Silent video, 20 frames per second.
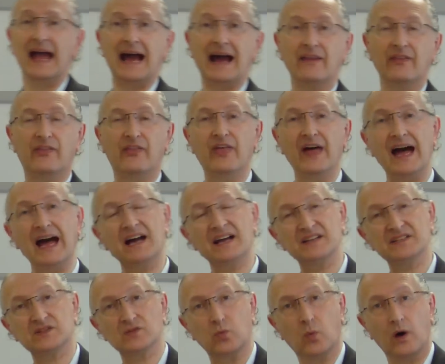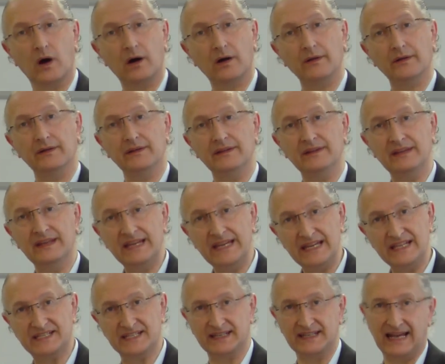And that's what
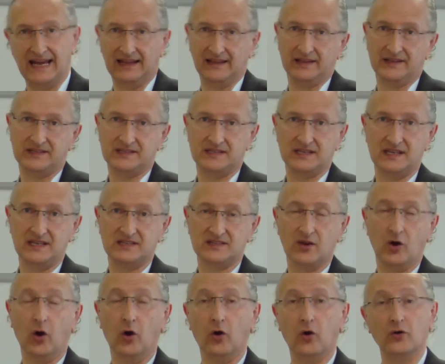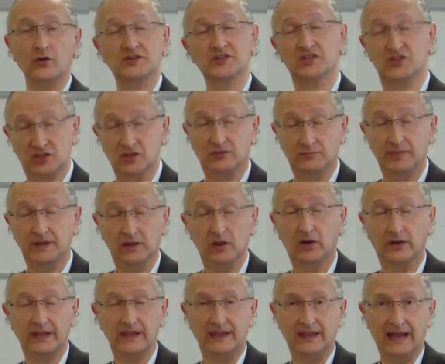needs analysis or should be
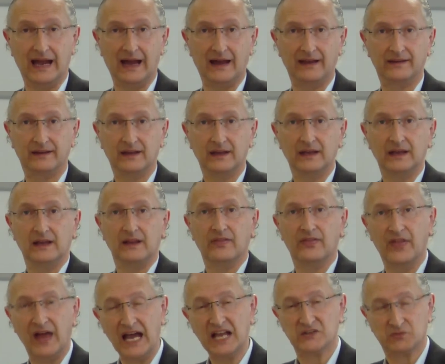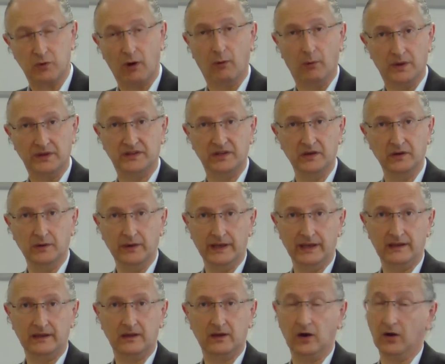looking at. That's what we're
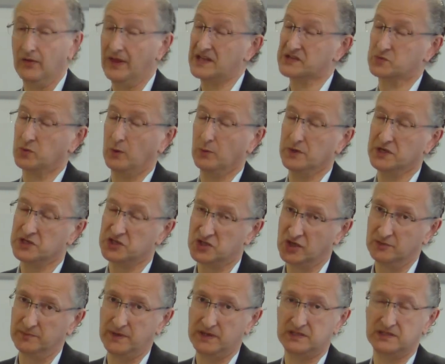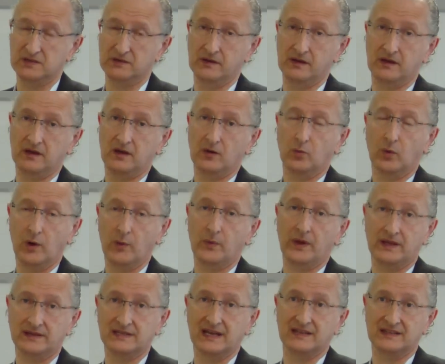doing, or that's what we should be doing when
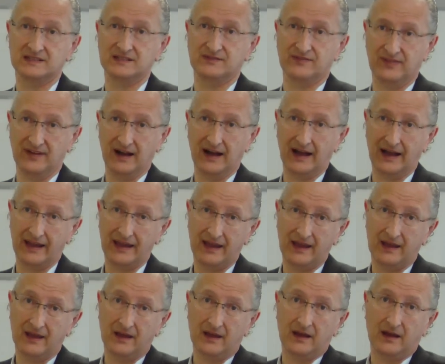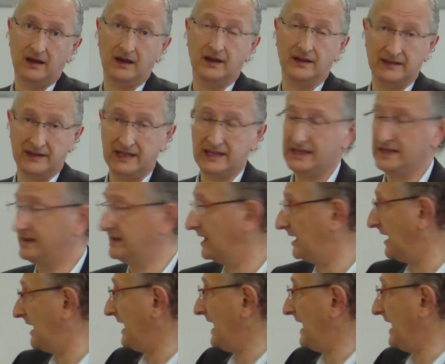we identify a need.